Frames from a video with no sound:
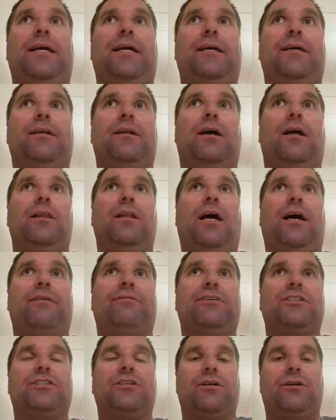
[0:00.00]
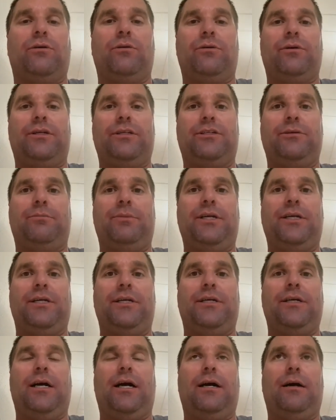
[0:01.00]
and a lot of us are going to
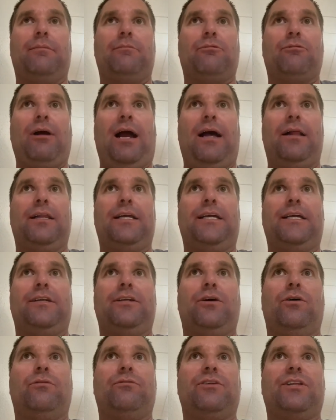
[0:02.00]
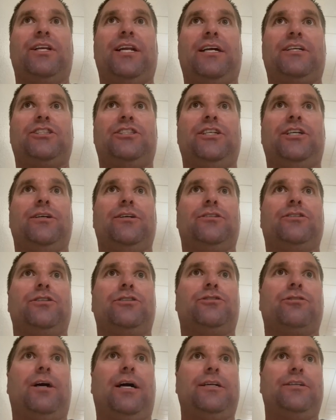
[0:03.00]
be rallying over the next year
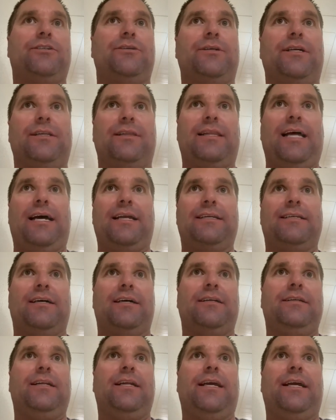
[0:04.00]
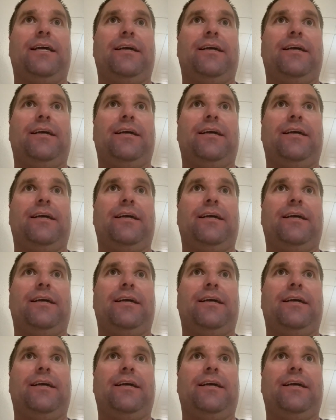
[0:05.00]
to try to get that done.